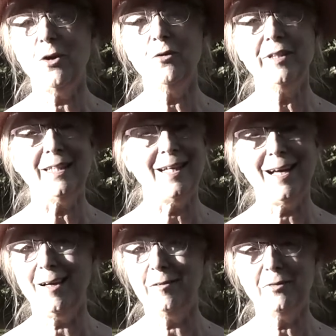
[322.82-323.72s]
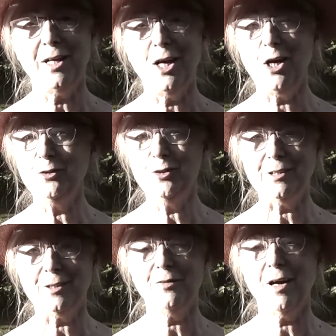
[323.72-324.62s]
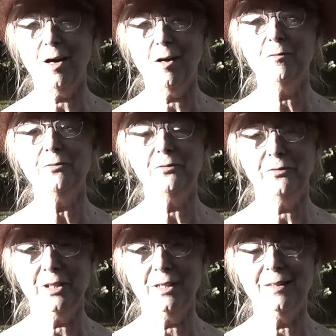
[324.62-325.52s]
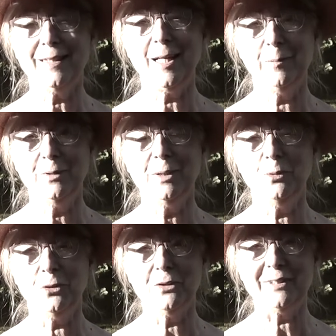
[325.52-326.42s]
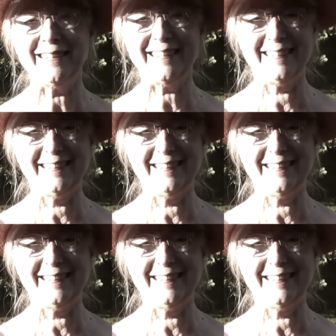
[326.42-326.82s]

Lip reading: already have hundreds of half-filled empty books.